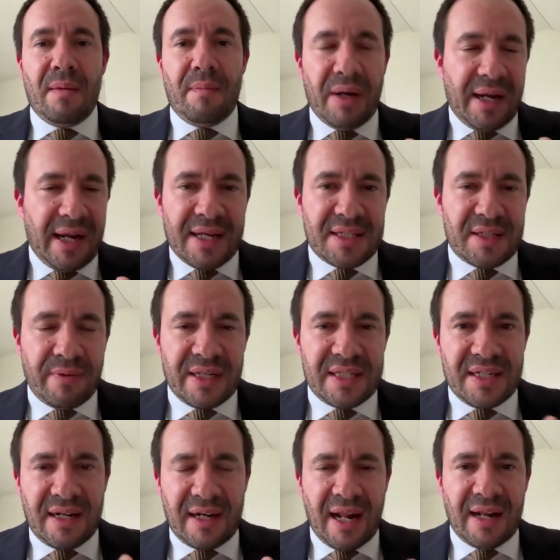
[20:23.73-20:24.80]
But as a
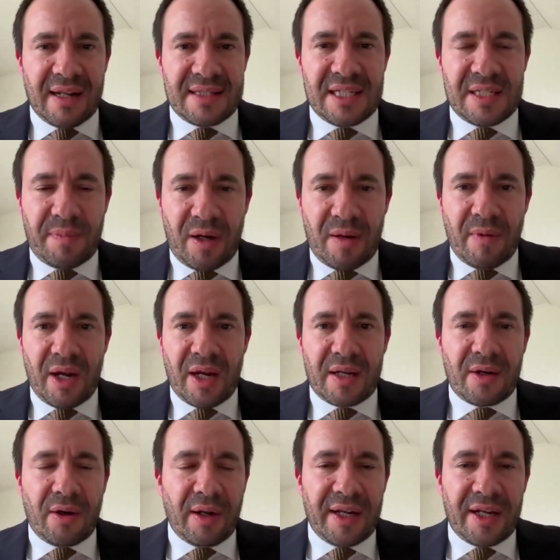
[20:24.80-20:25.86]
recent analysis by my
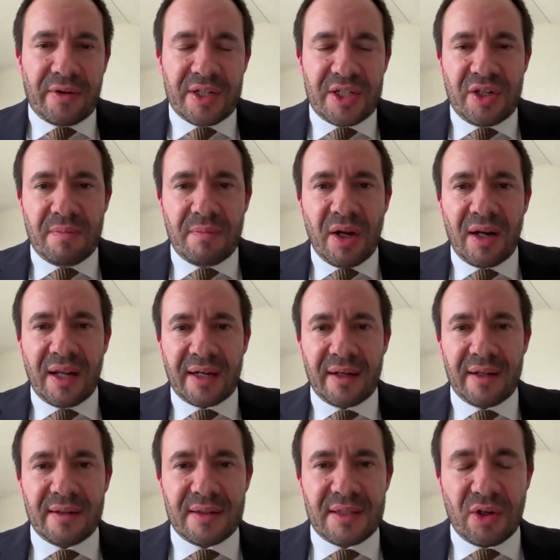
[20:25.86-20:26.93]
colleague Christian Merling
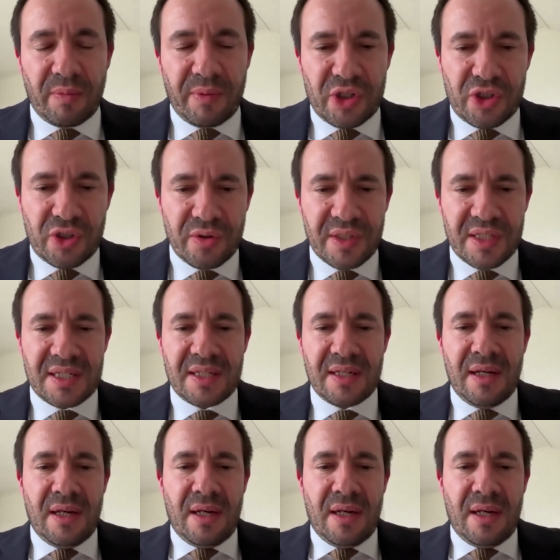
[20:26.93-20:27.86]
and Torben Schutz